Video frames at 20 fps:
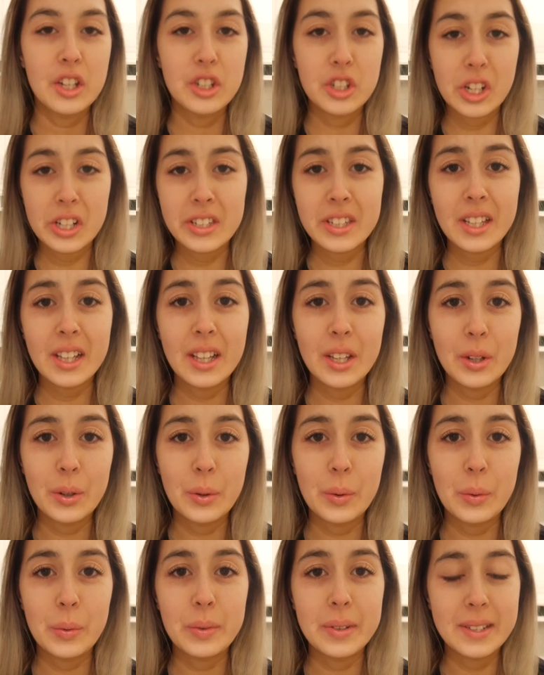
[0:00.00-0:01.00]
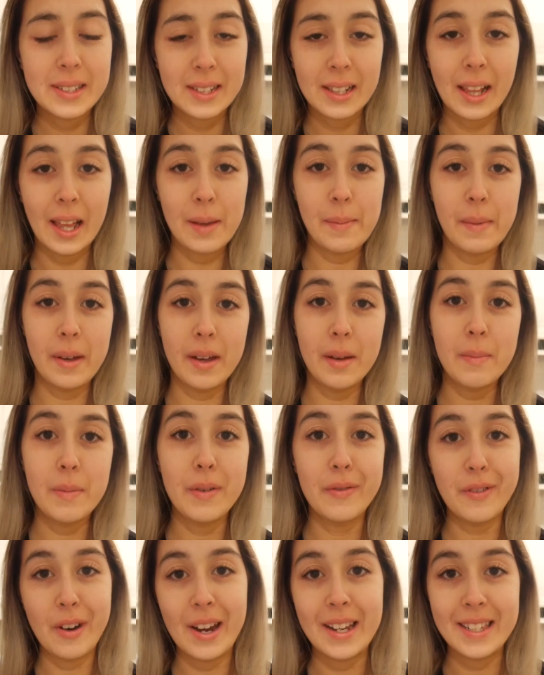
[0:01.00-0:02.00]
Just a little disclaimer
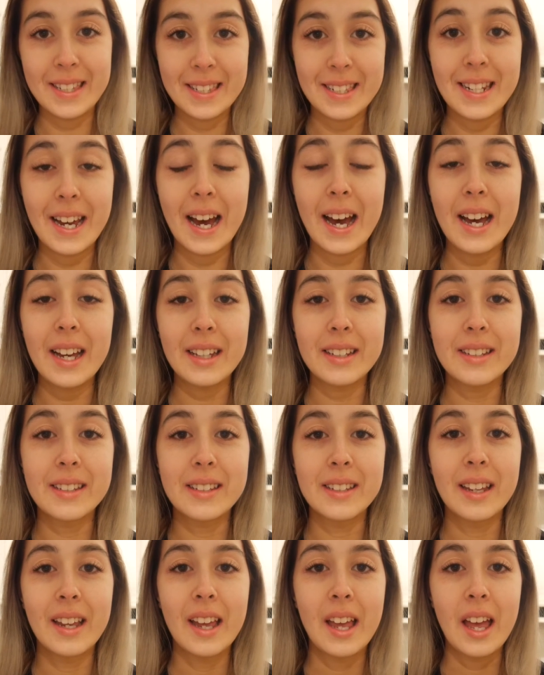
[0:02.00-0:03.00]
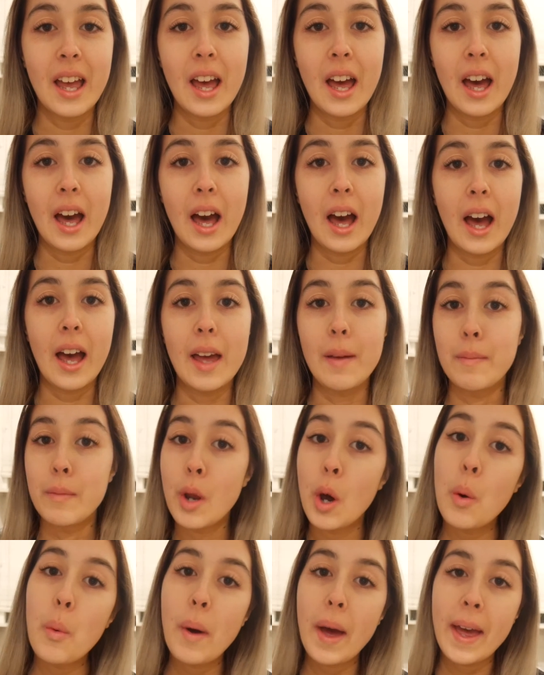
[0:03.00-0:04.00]
before I start. I am
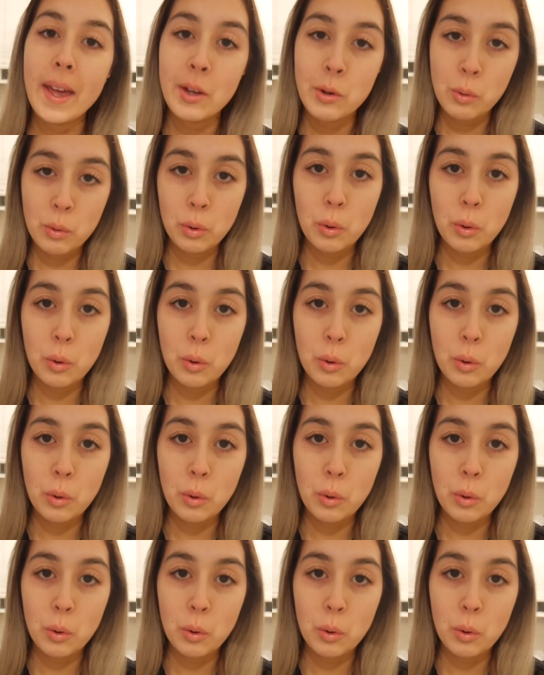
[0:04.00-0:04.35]
no way